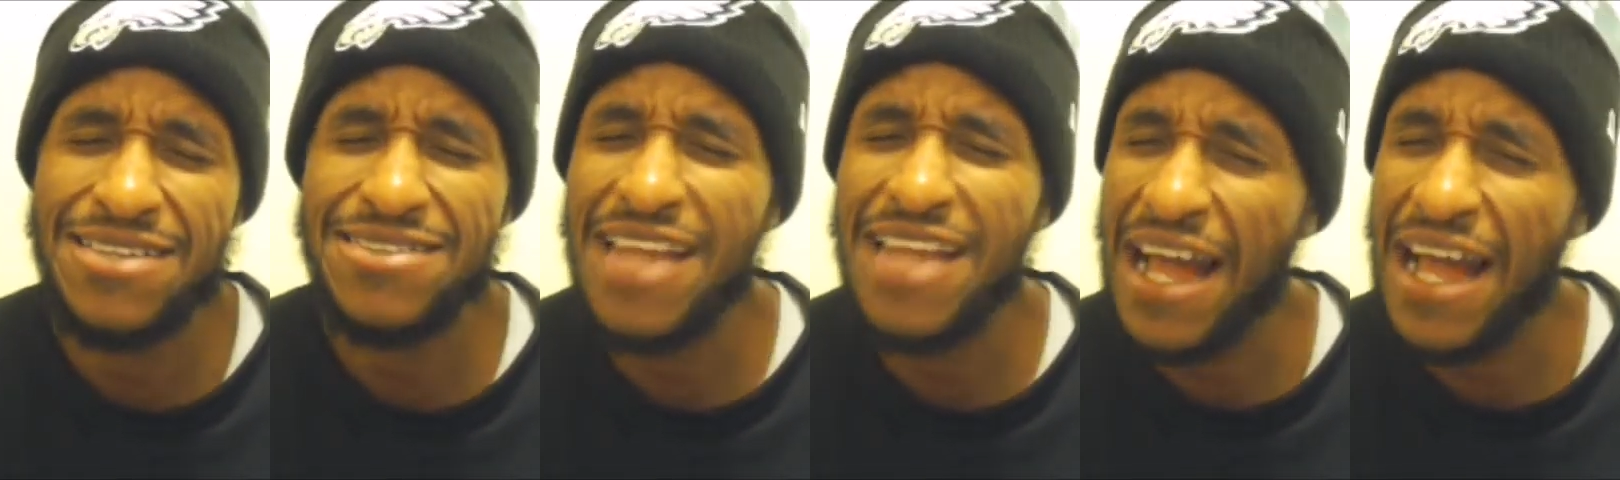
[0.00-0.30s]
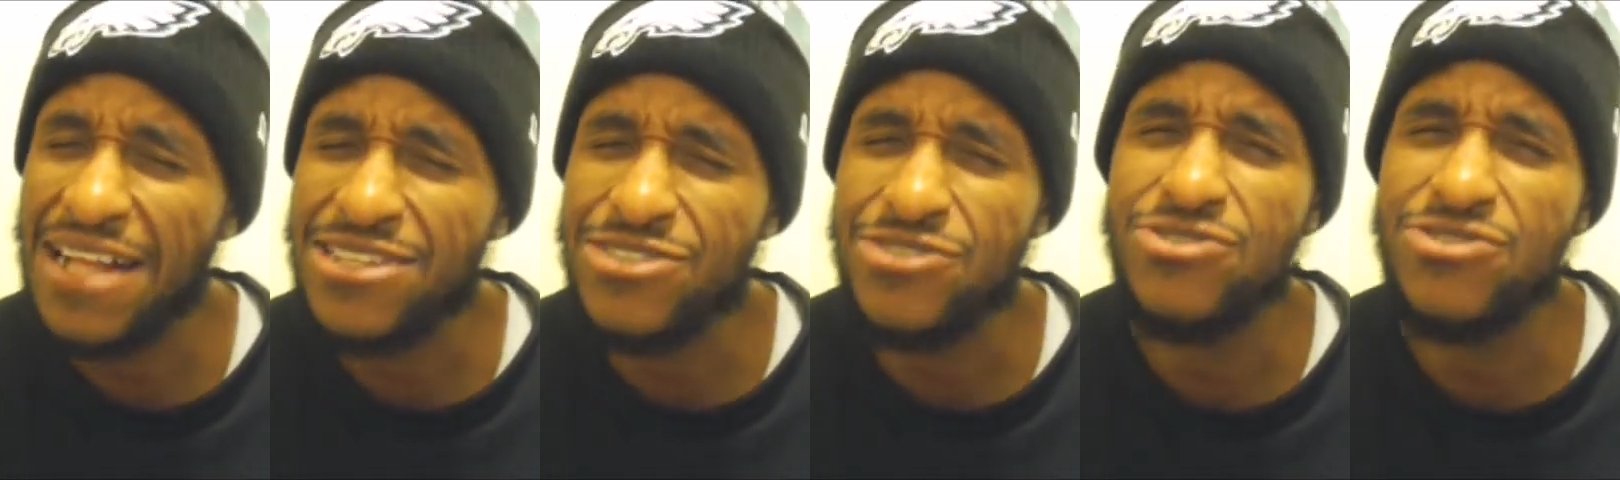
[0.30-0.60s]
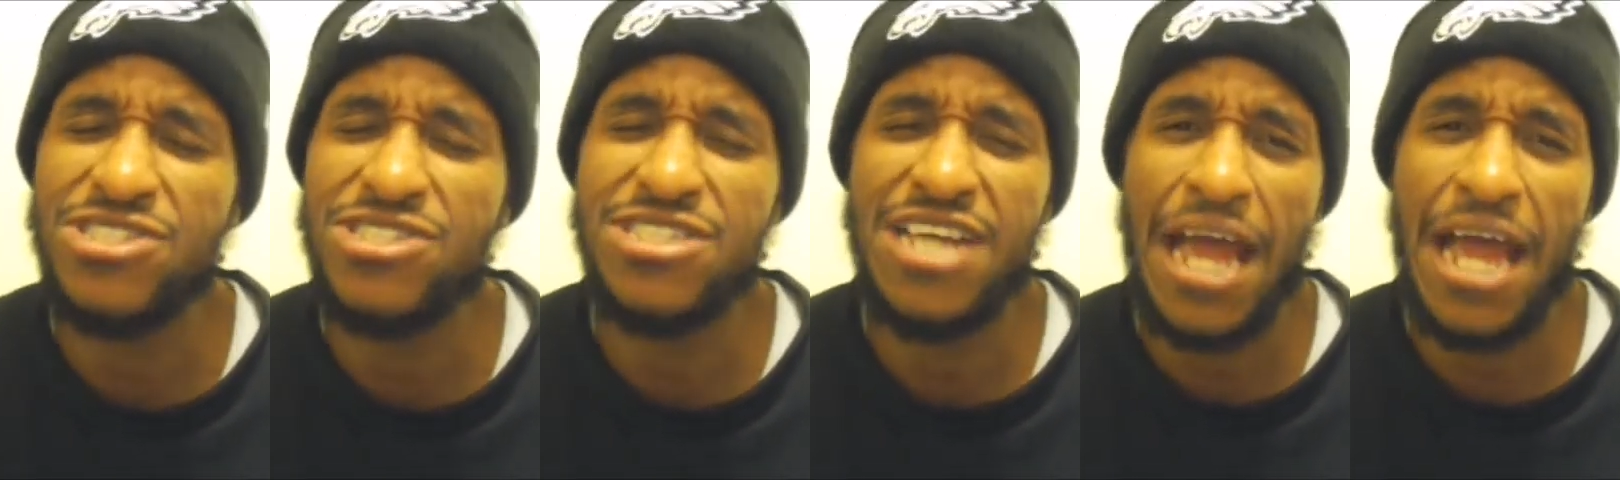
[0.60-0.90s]
not too
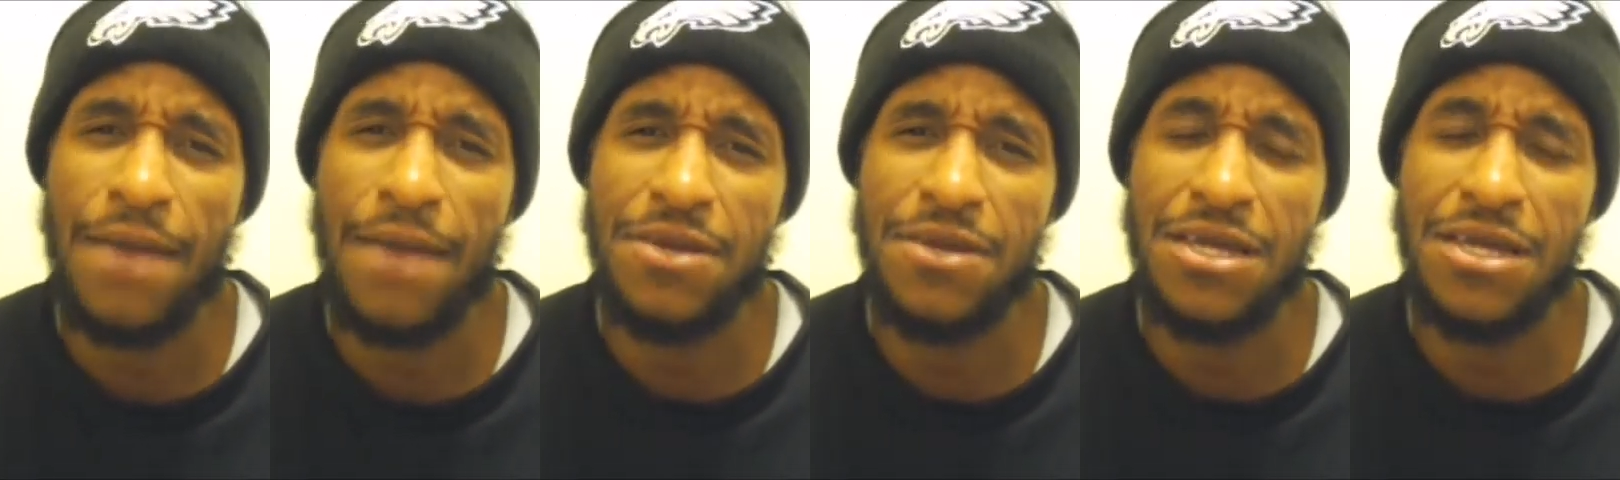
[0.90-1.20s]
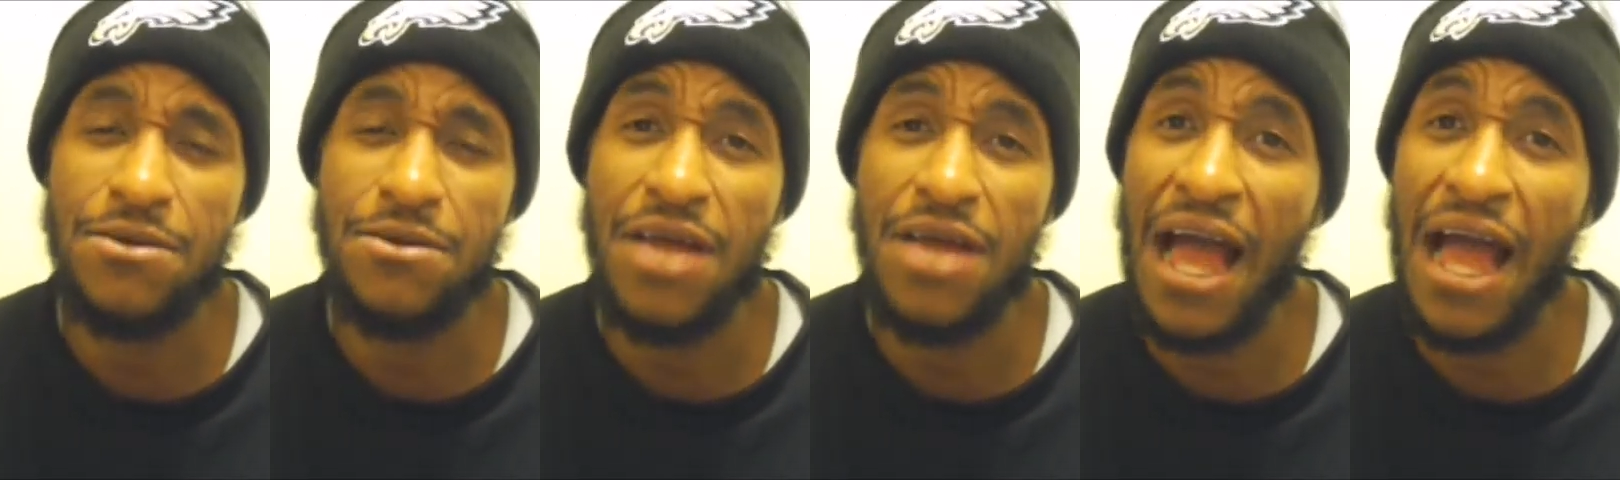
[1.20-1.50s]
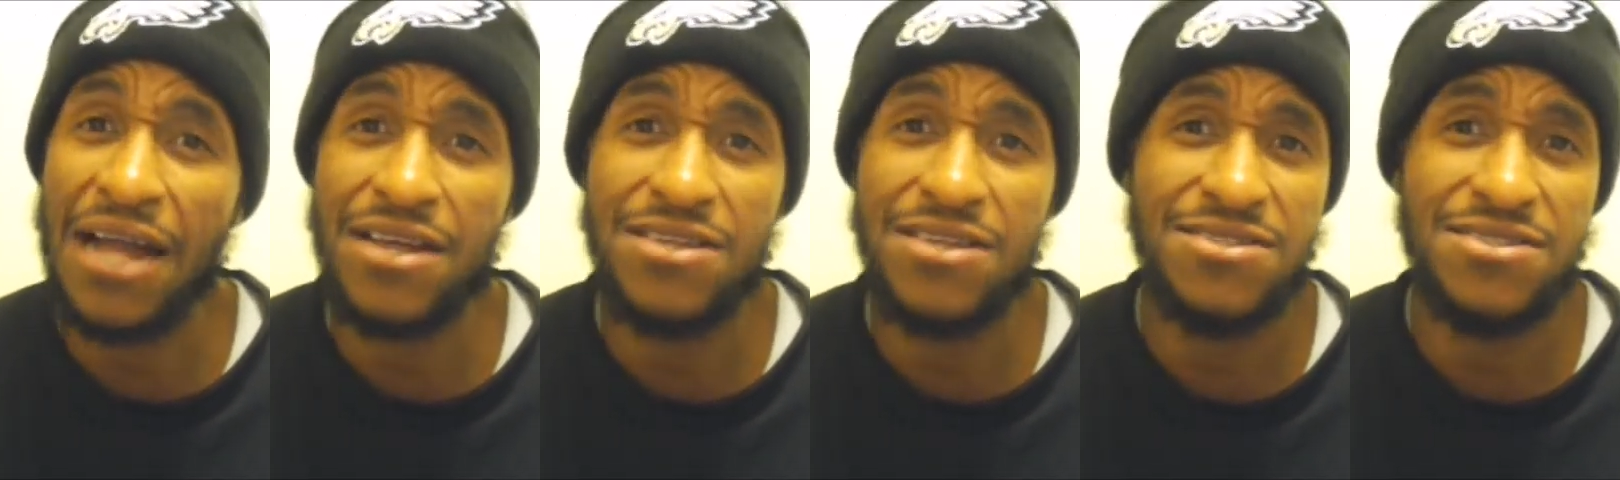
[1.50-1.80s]
shabby,
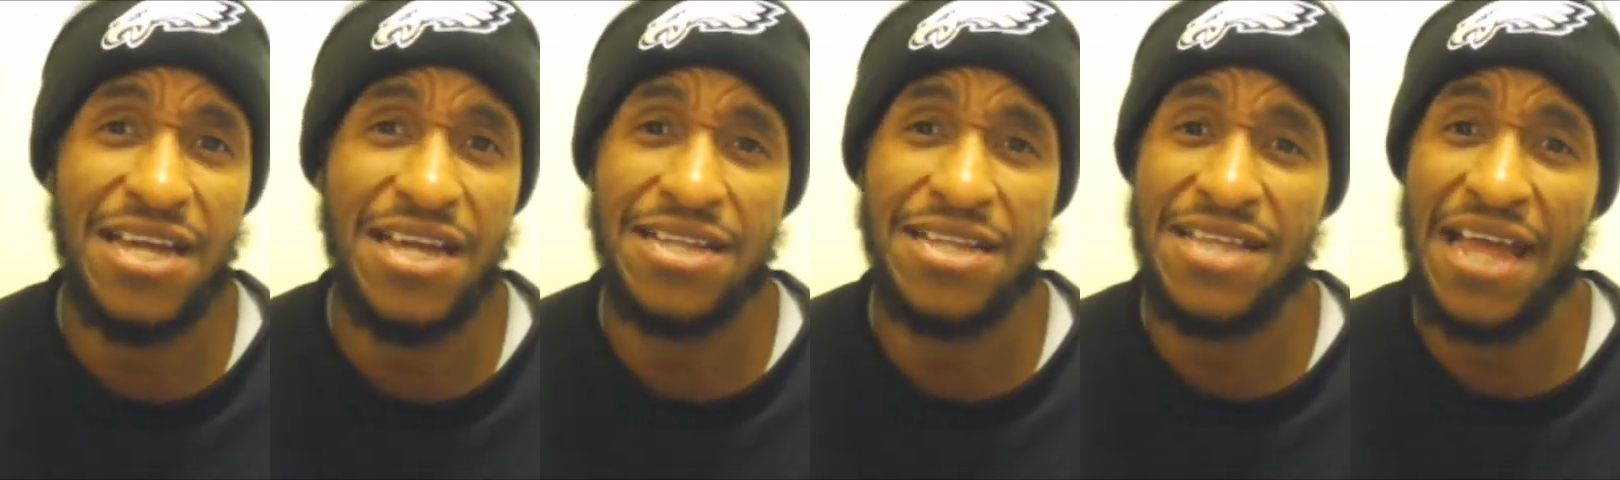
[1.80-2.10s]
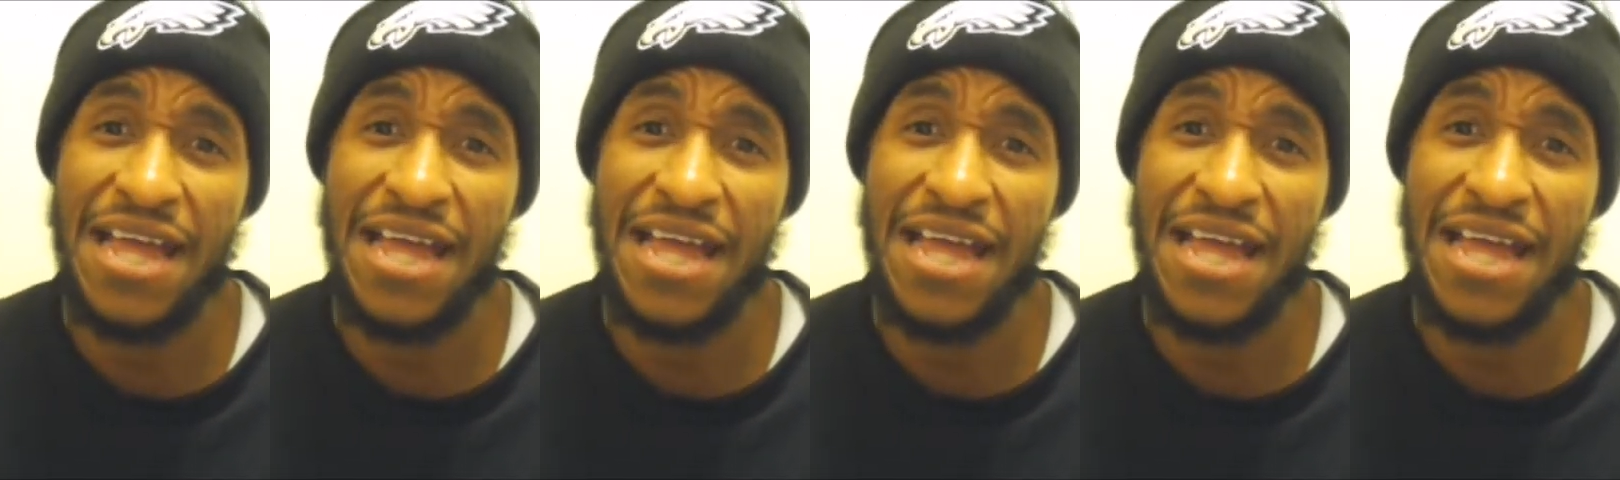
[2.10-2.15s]
I can take